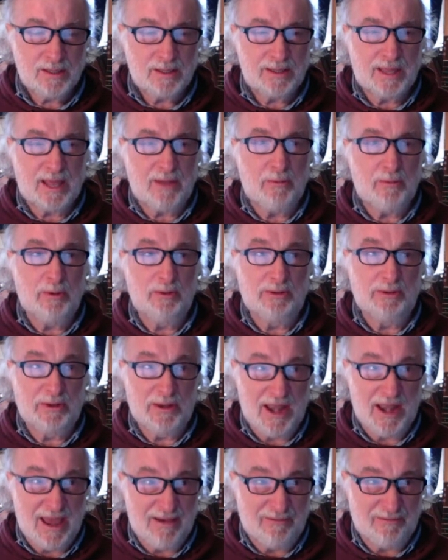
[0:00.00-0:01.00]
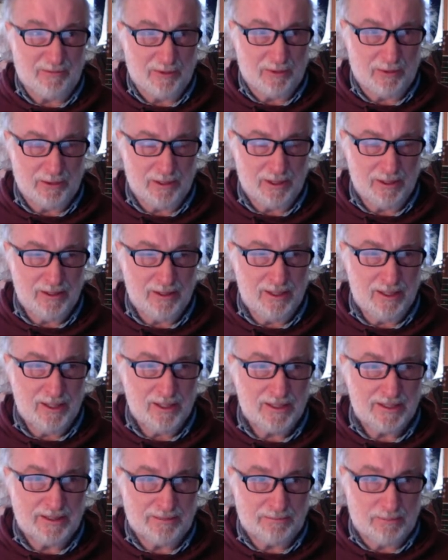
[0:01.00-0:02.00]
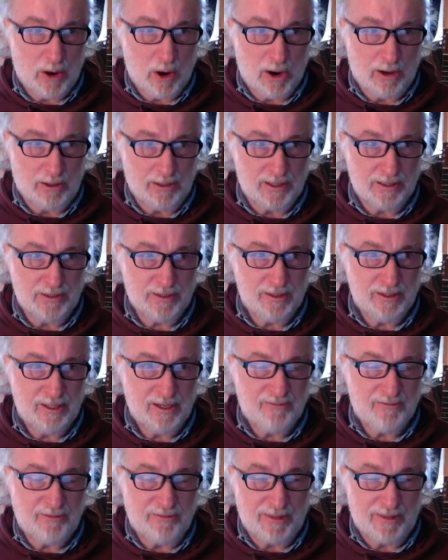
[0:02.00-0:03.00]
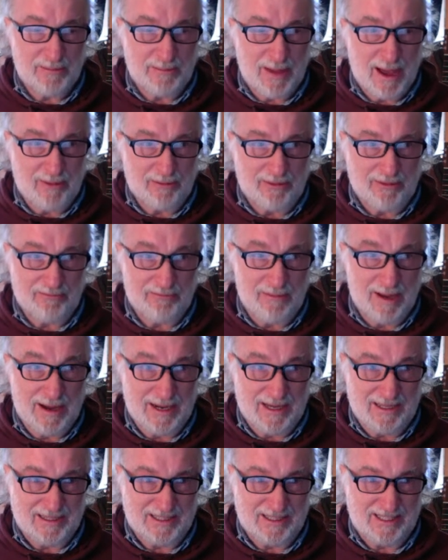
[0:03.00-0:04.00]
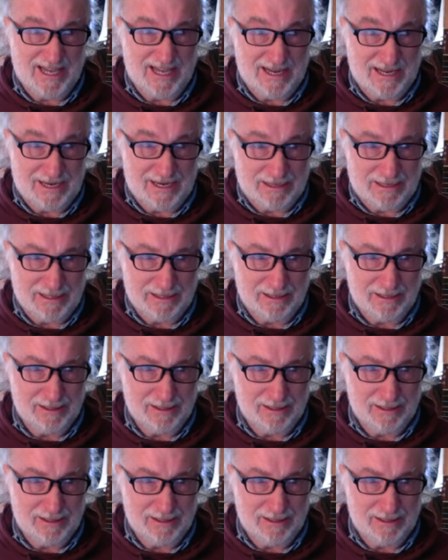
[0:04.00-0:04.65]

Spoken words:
They will never depart from the mouth of my seed.